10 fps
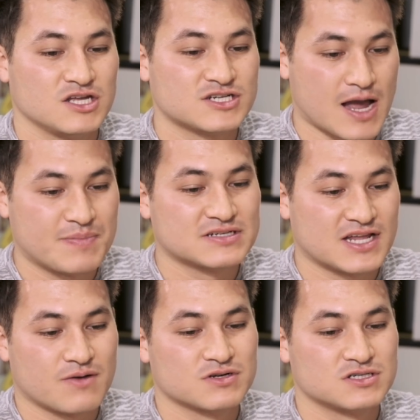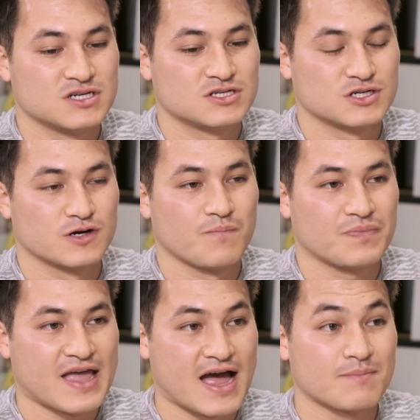Japanese language teacher
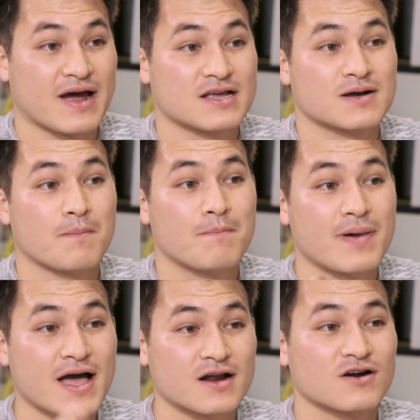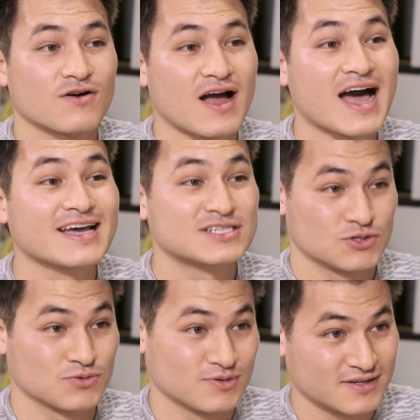at my competitor high
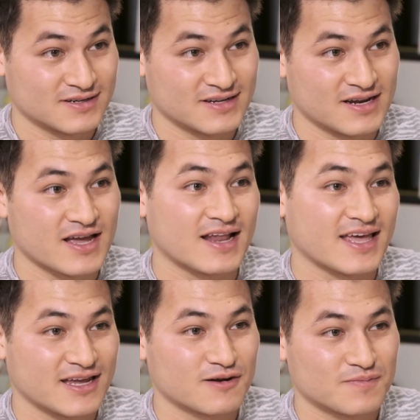school in LA.